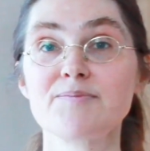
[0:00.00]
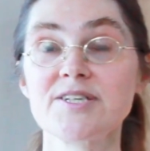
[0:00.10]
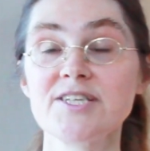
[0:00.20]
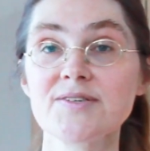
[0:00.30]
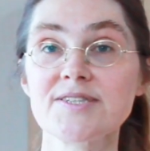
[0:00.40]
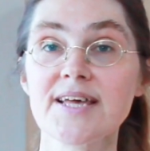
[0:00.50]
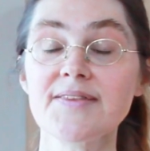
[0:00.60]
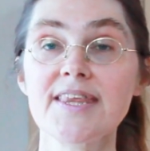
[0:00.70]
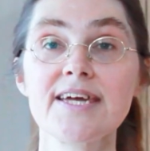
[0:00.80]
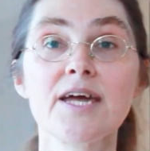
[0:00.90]
produce
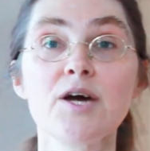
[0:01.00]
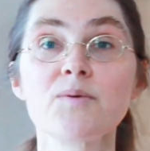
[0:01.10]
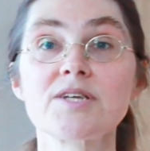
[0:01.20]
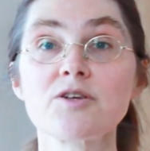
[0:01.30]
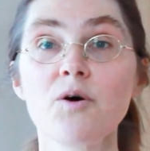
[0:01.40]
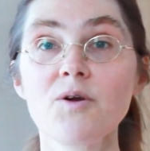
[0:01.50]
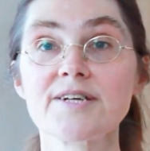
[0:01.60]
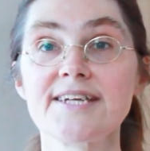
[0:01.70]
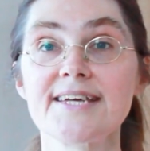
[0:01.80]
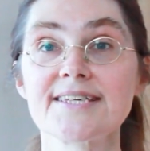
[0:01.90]
something which
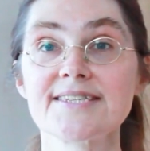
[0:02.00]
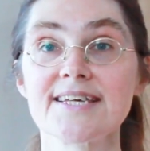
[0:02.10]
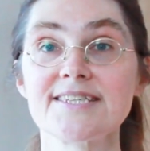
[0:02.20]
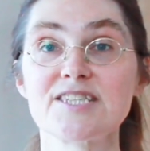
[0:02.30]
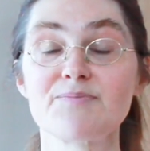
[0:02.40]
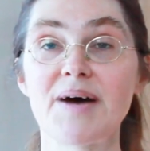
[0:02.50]
already exists,